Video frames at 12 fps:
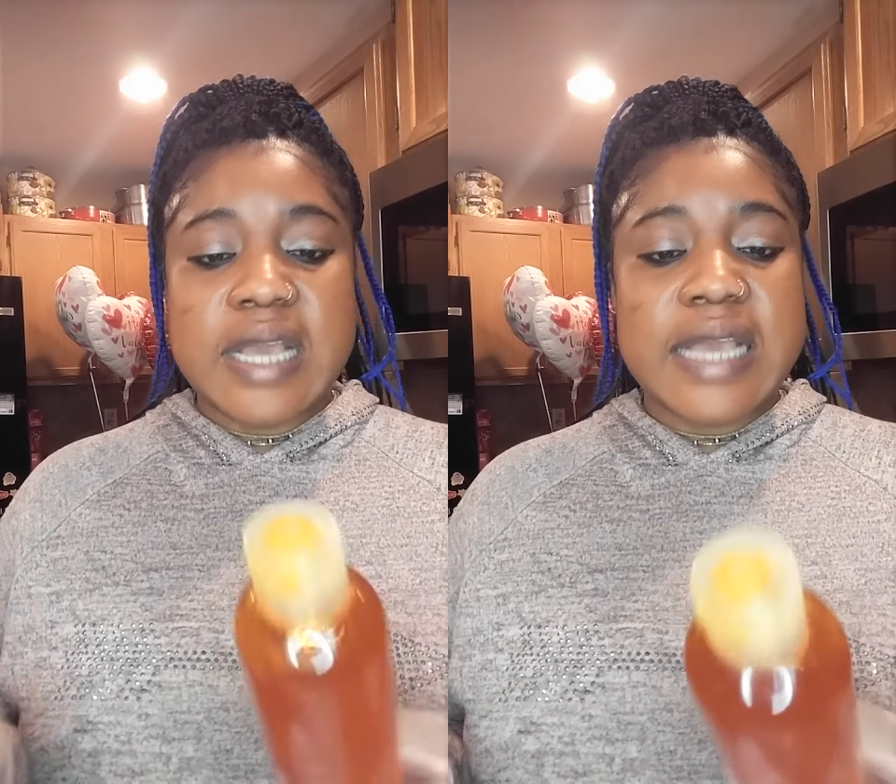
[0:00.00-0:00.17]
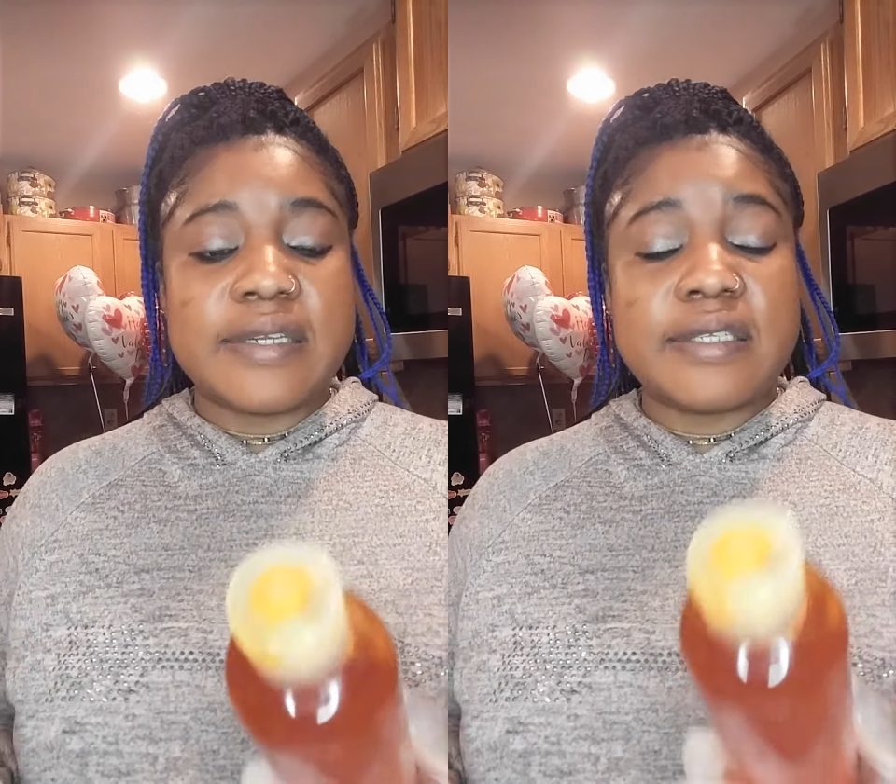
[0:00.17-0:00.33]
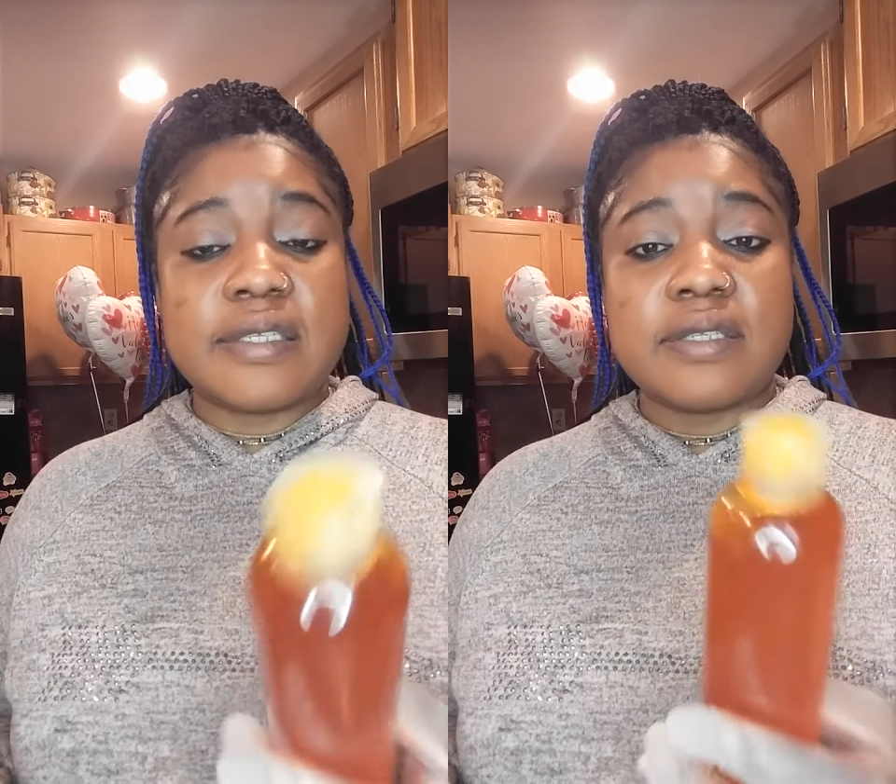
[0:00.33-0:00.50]

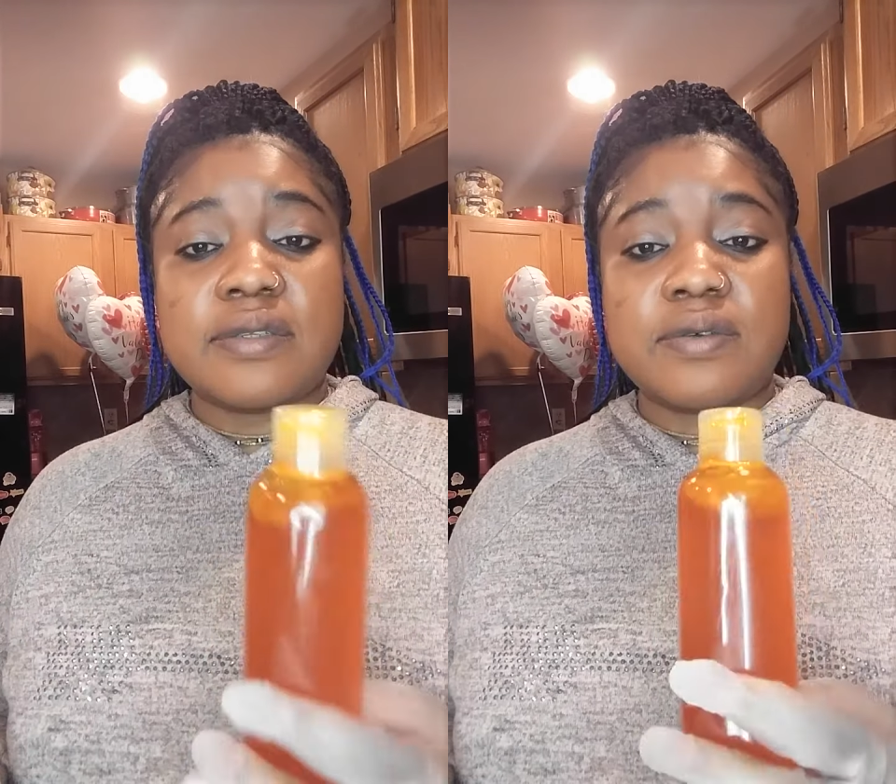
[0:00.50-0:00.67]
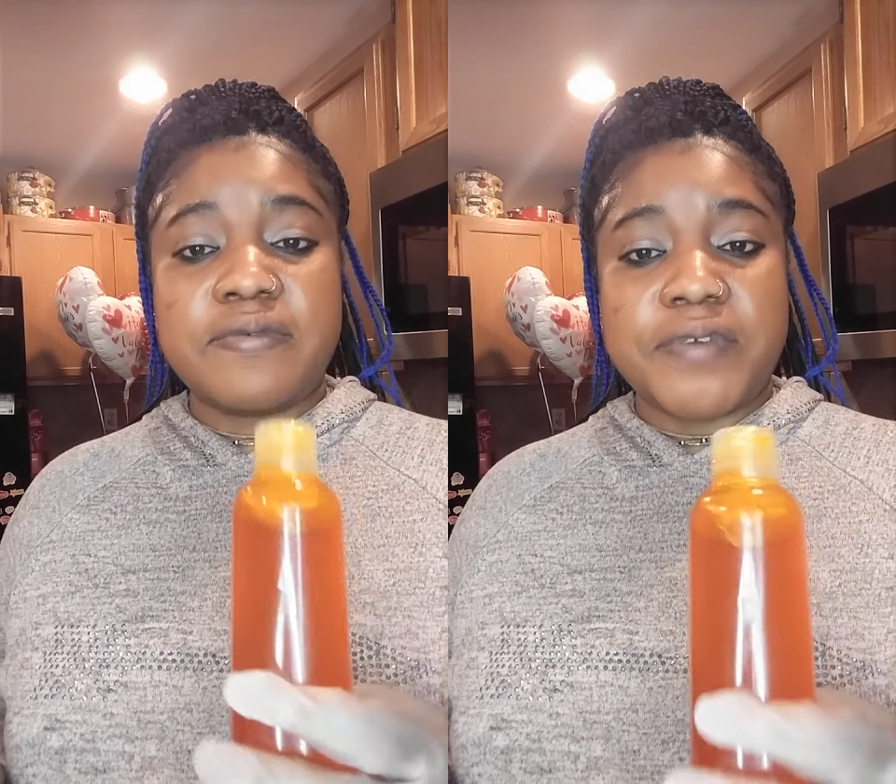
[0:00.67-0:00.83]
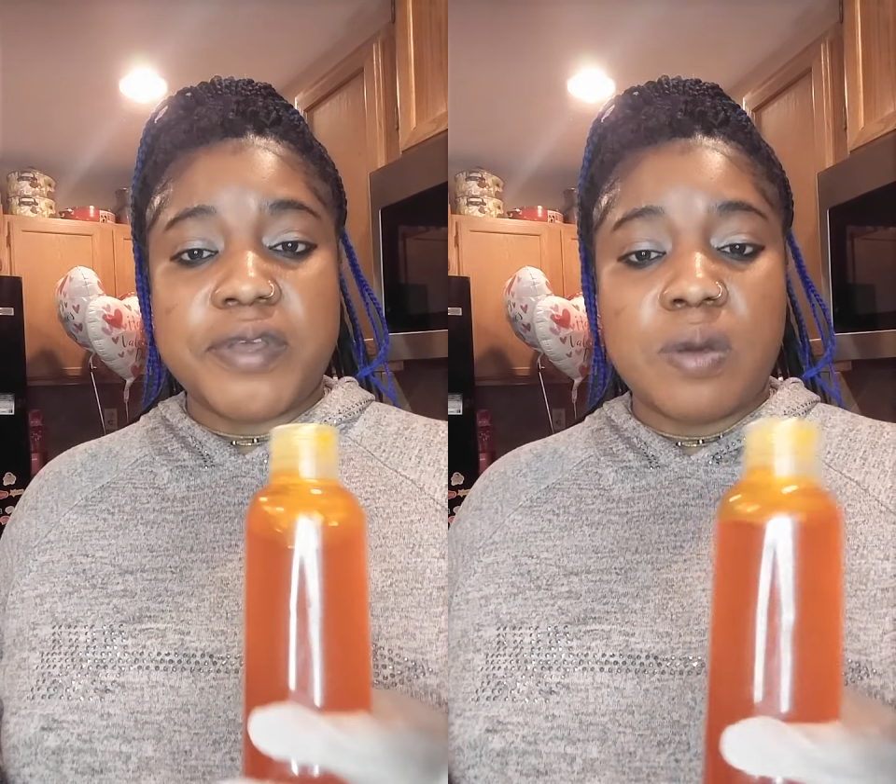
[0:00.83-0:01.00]
and this is
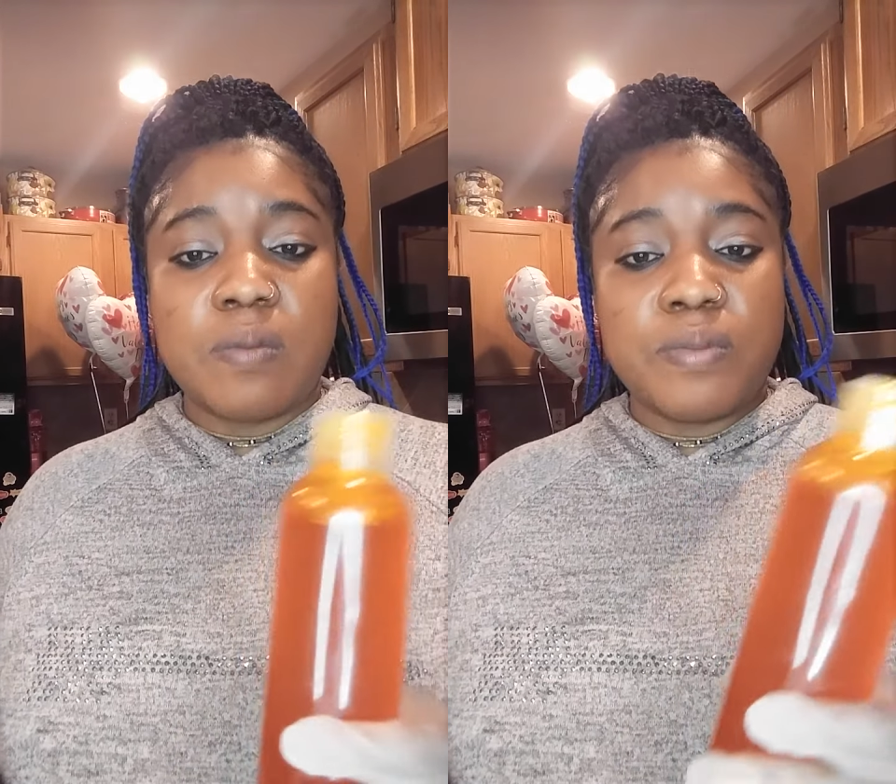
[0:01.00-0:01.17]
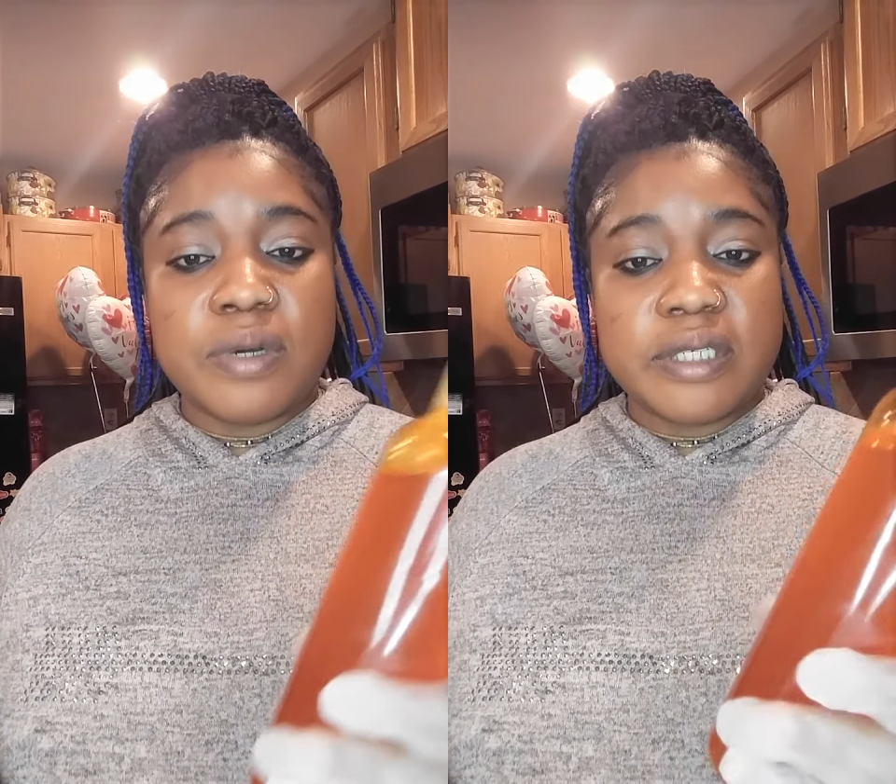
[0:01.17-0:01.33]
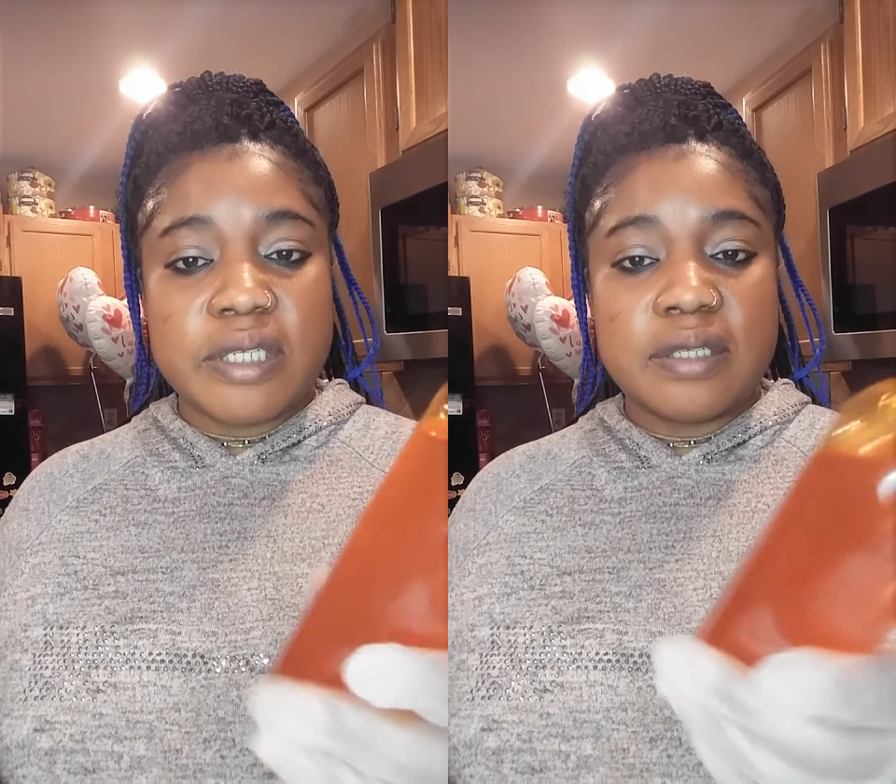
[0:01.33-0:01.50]
good for your
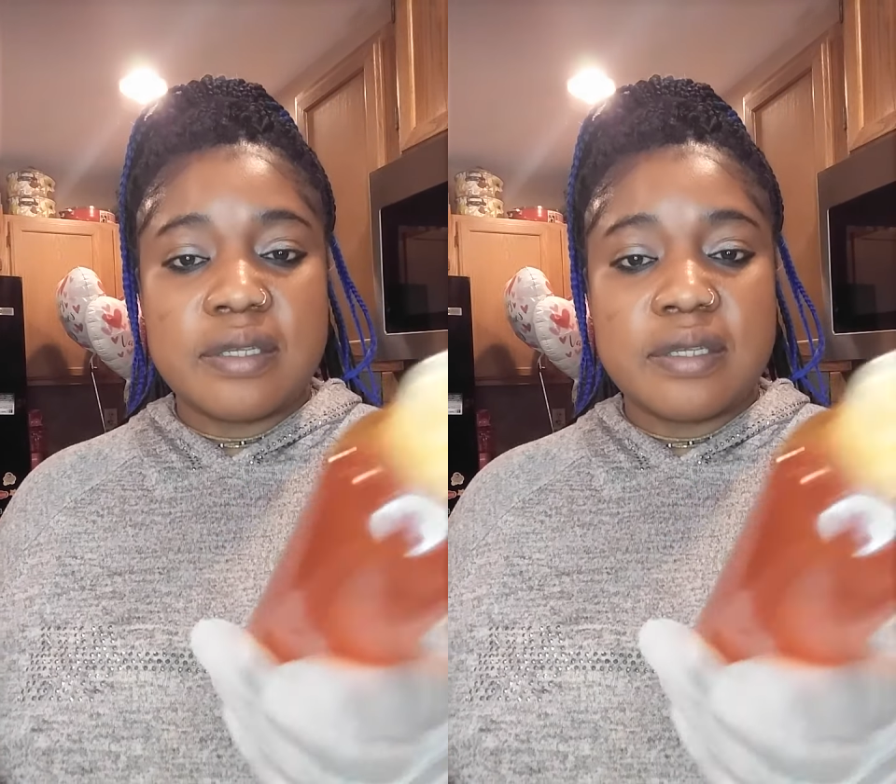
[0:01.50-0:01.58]
body.